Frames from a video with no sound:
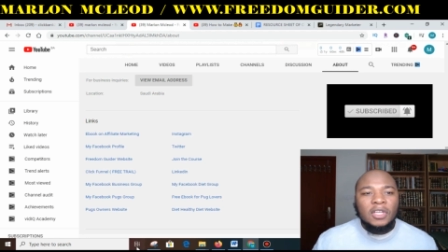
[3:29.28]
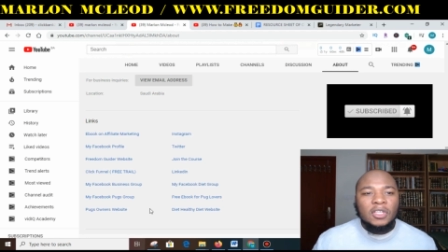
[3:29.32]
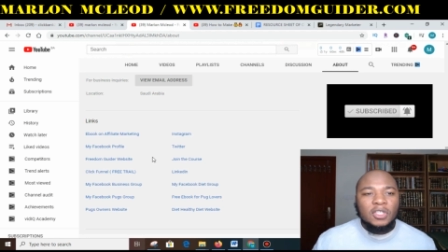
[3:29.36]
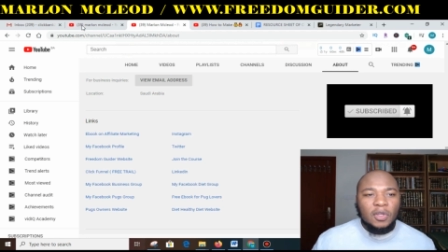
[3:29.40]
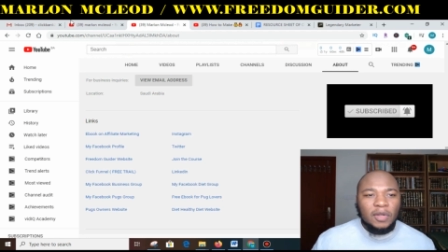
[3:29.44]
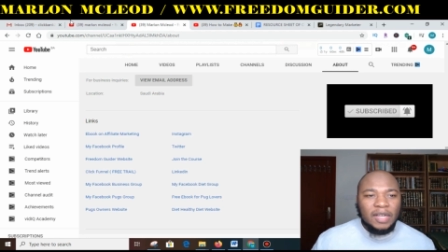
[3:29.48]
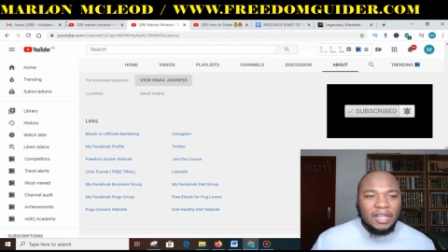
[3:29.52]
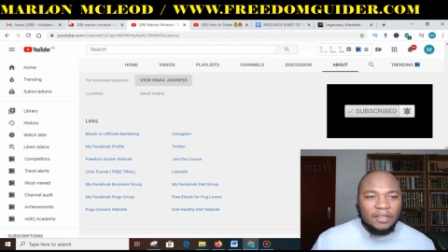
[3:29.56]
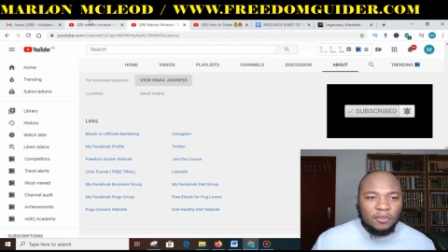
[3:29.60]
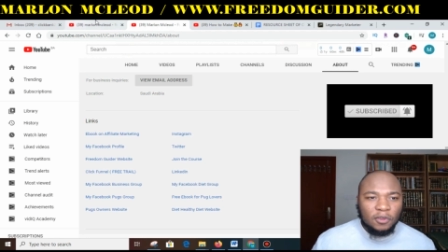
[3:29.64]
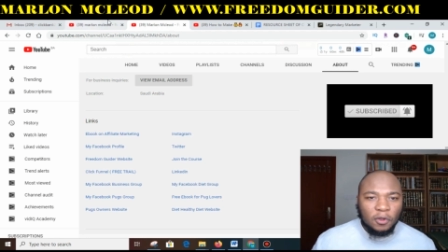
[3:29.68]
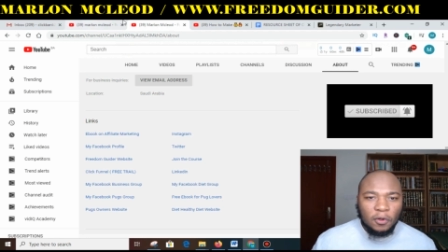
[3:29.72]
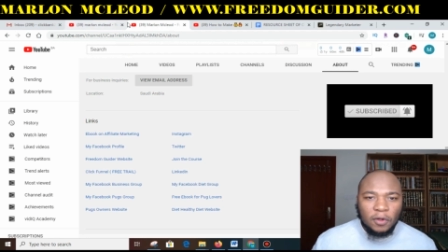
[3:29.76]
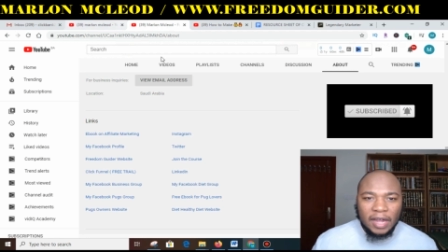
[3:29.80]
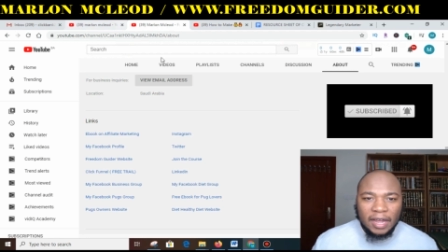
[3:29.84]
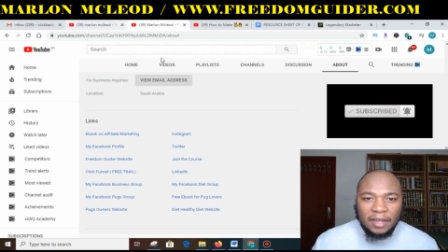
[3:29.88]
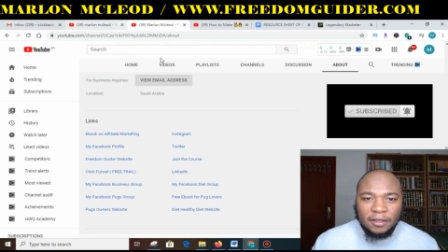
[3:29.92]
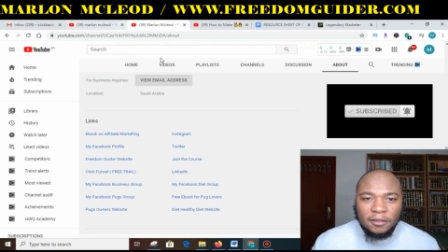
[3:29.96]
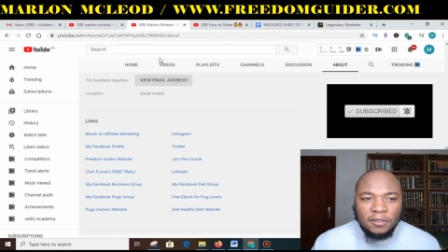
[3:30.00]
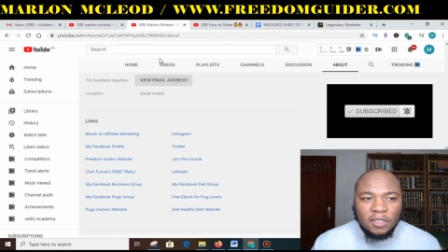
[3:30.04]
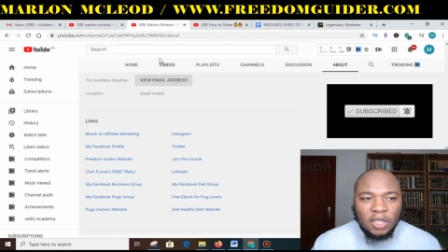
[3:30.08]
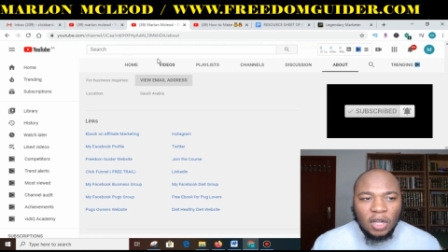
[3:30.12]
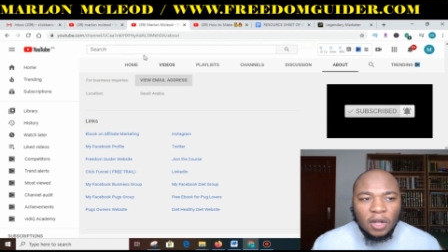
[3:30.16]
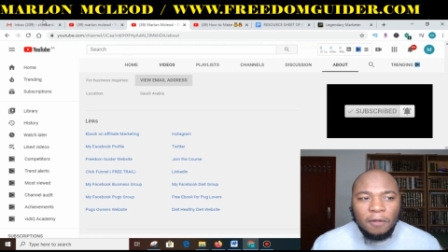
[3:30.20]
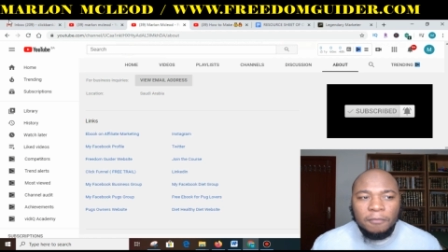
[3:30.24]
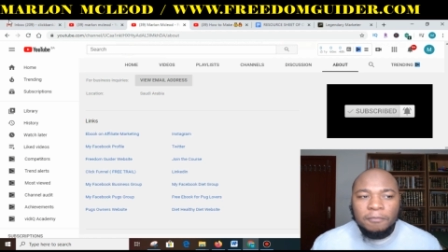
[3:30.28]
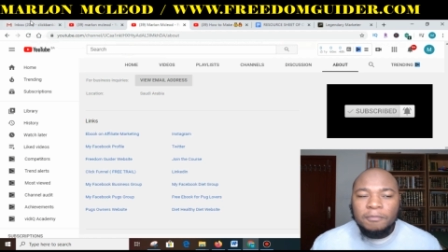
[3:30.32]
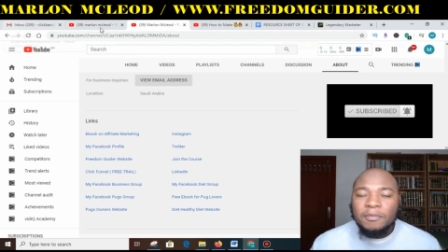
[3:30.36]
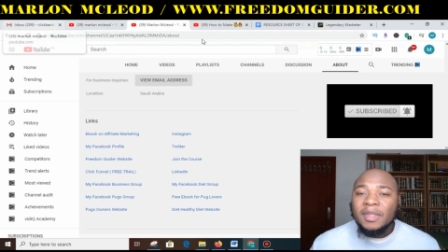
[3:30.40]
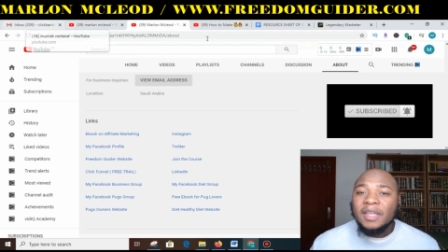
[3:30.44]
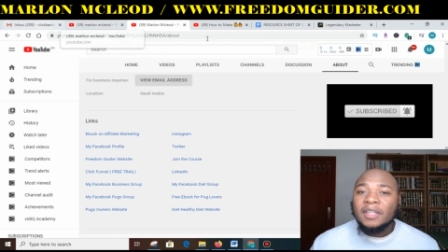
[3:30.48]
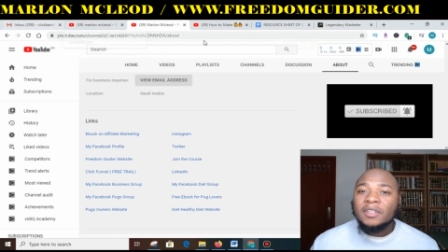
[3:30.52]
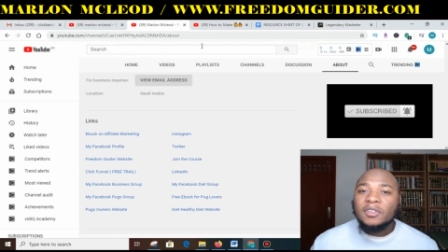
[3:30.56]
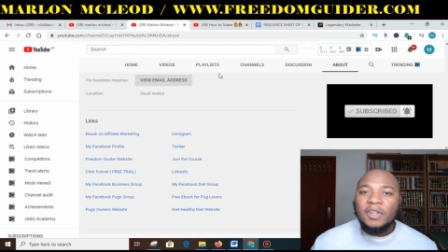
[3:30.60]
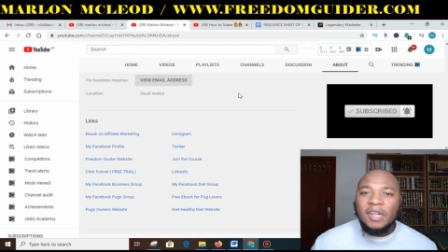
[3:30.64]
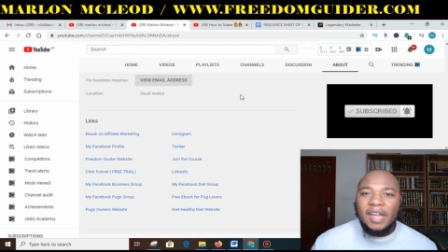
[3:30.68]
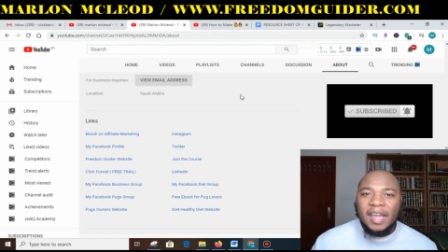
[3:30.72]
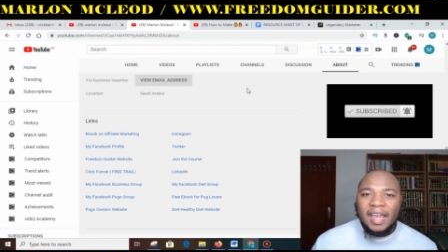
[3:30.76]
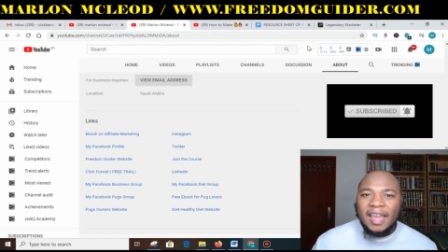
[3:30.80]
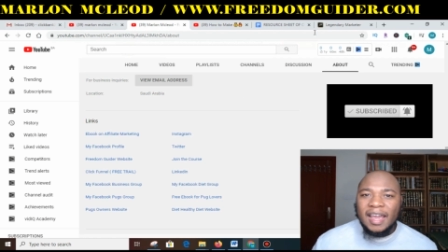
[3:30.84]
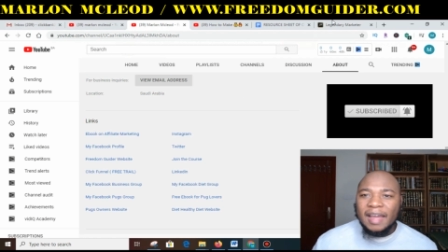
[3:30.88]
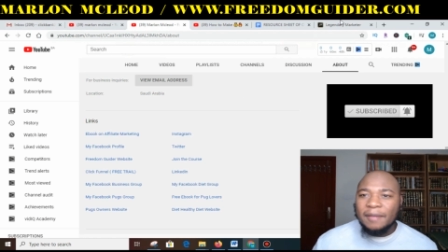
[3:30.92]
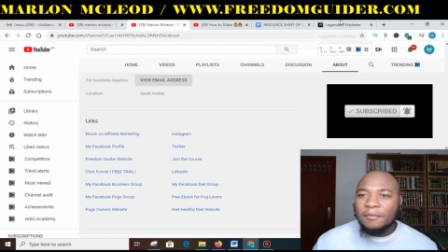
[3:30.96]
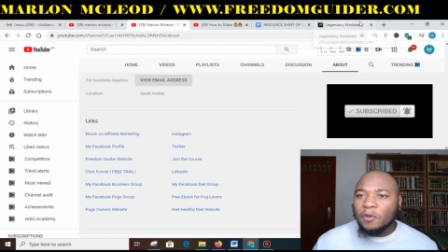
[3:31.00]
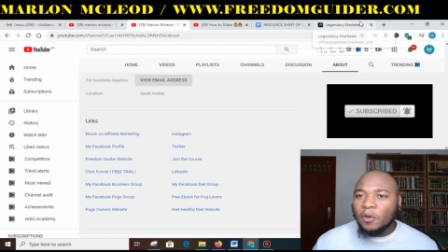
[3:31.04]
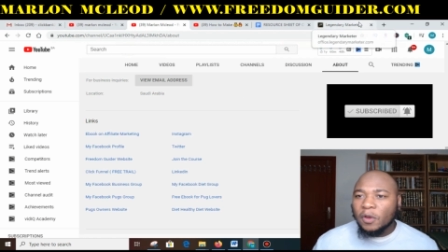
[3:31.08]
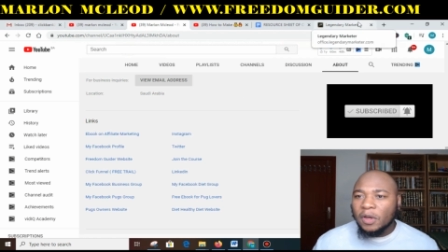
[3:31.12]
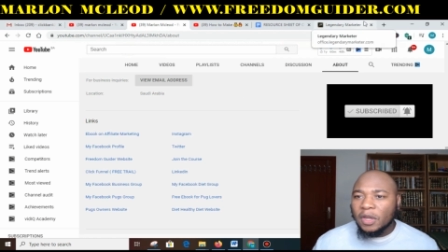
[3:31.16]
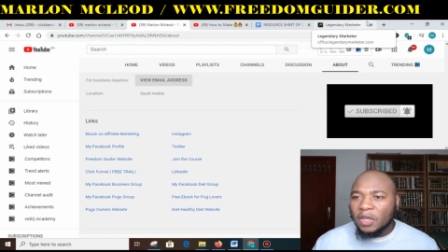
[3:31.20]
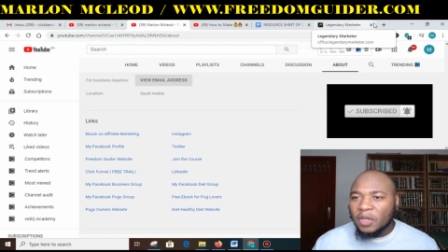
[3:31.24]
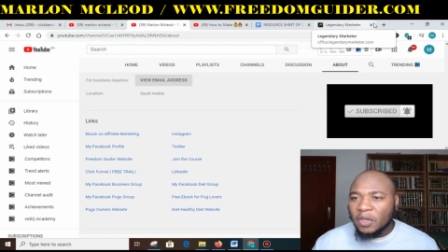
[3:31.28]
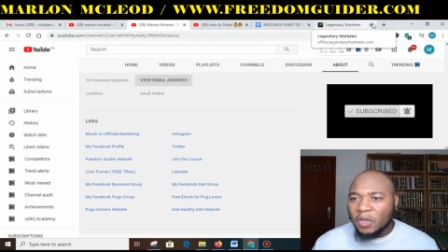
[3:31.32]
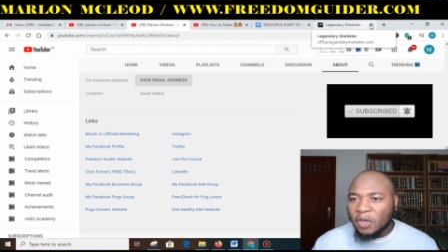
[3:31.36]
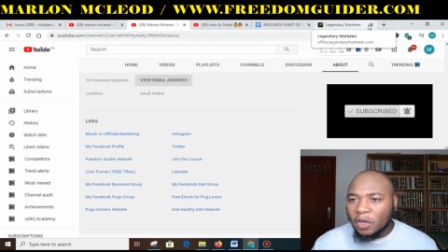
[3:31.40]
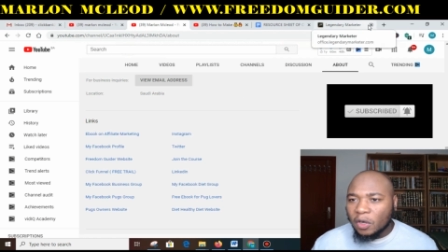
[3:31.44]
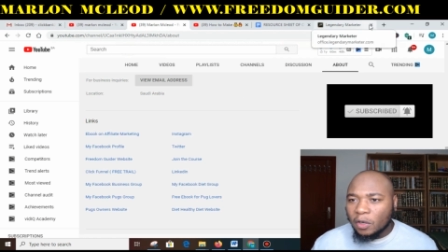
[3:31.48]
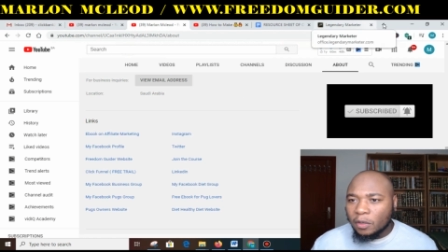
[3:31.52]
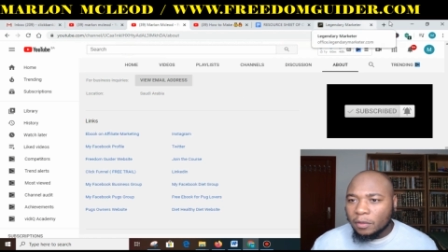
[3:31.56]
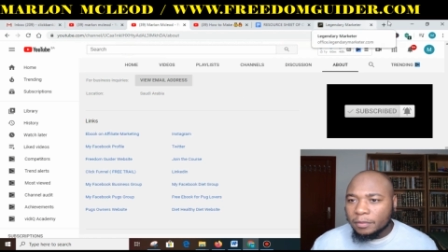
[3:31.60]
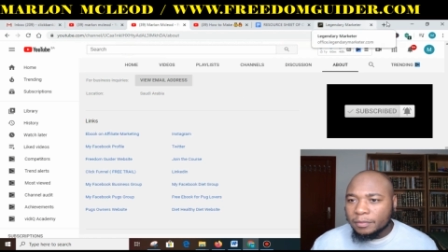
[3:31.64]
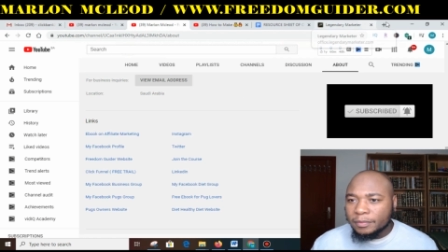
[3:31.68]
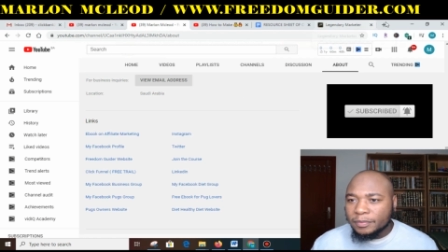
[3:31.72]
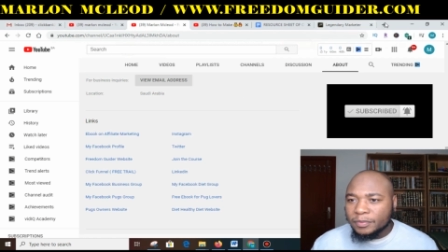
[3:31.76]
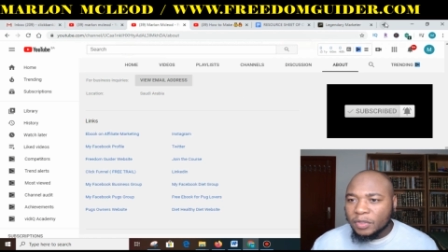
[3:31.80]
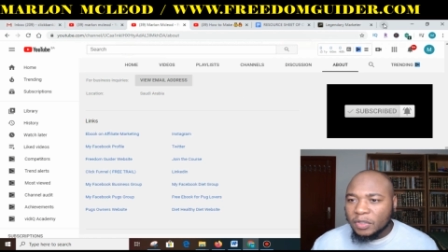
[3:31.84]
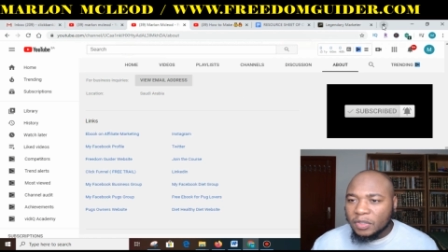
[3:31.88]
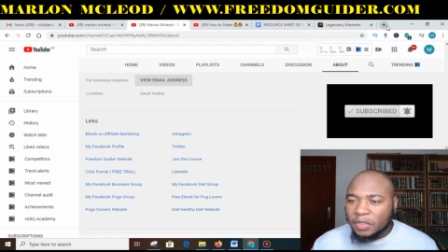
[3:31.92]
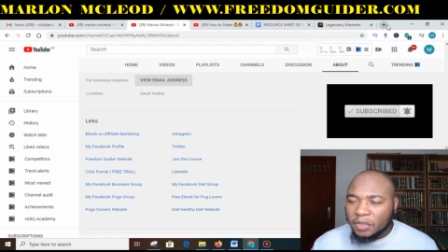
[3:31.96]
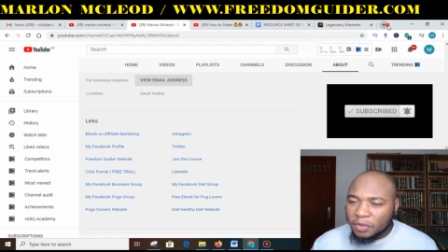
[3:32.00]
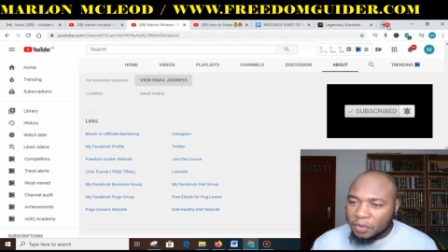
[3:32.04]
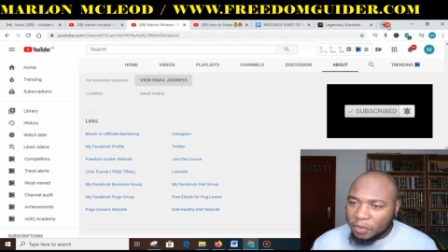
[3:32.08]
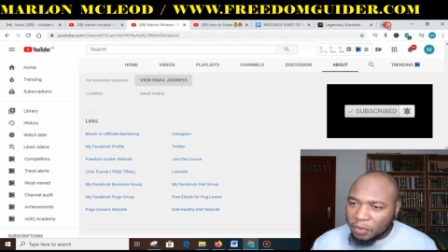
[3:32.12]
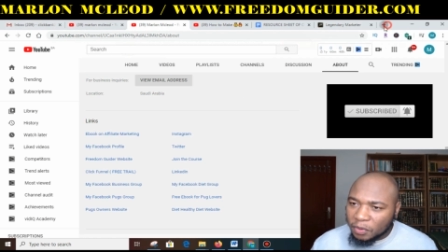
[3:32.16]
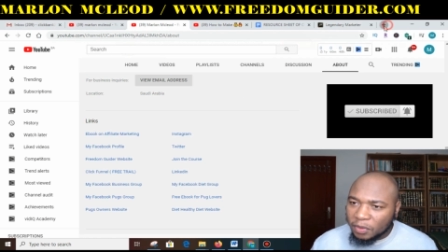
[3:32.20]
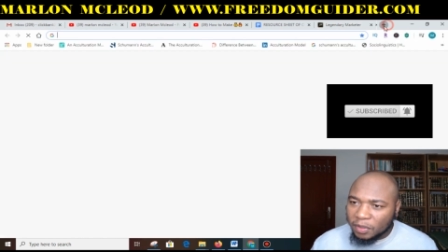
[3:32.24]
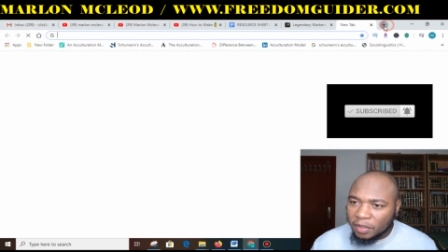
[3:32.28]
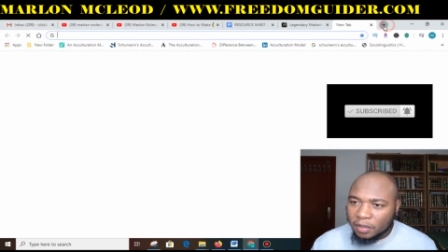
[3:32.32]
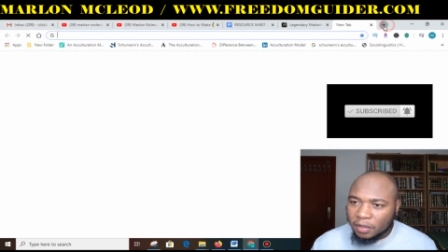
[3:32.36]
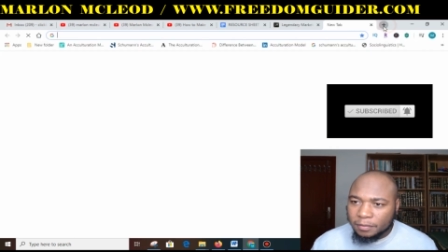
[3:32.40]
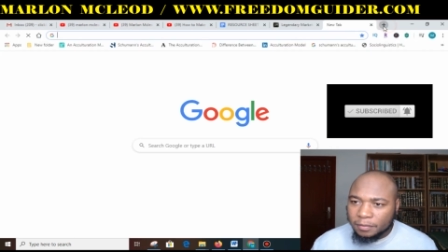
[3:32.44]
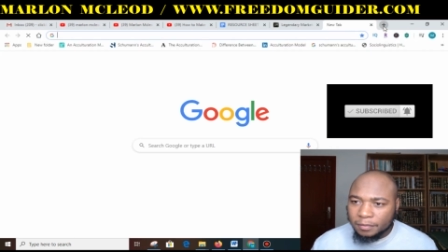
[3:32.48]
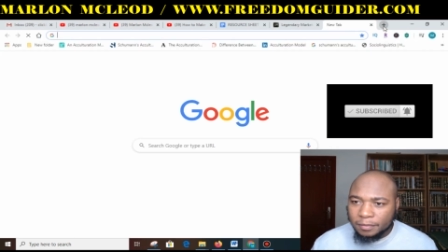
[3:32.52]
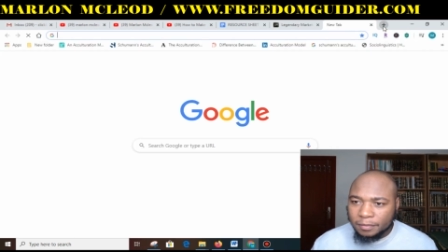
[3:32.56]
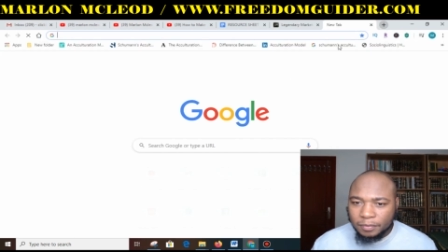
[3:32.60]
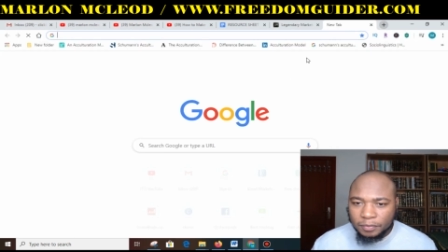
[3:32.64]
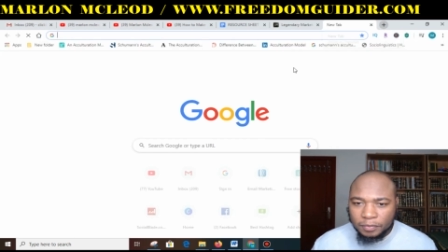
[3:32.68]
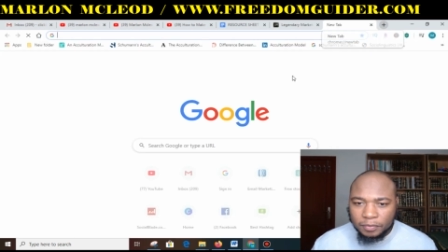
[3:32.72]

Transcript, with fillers: So let's go, guys. So today I'm going to go to Google